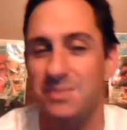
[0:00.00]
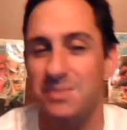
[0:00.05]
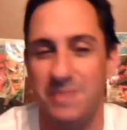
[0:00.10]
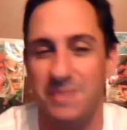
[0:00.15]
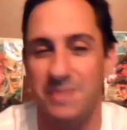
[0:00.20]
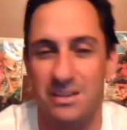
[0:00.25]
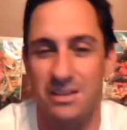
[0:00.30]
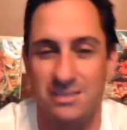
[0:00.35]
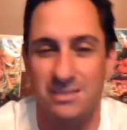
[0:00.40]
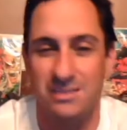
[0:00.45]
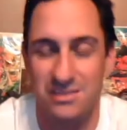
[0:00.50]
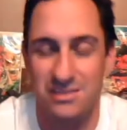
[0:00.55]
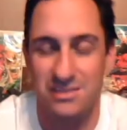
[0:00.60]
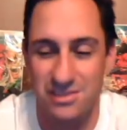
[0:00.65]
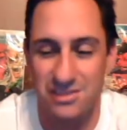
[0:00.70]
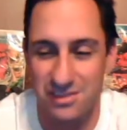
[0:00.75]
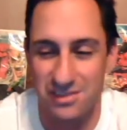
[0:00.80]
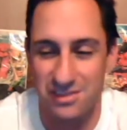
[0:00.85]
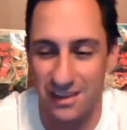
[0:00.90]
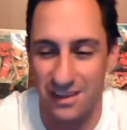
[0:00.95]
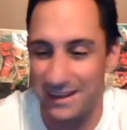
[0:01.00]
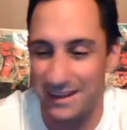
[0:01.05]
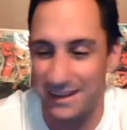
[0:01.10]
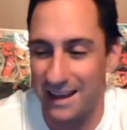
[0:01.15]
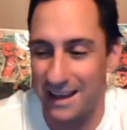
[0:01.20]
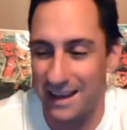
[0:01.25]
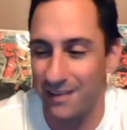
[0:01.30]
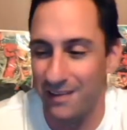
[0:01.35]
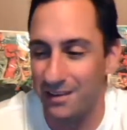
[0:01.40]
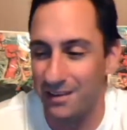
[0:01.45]
because it's just like an
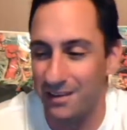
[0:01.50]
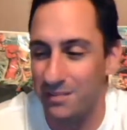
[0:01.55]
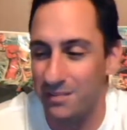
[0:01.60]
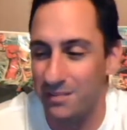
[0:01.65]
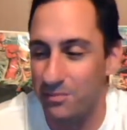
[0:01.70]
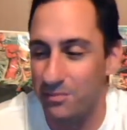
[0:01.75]
alien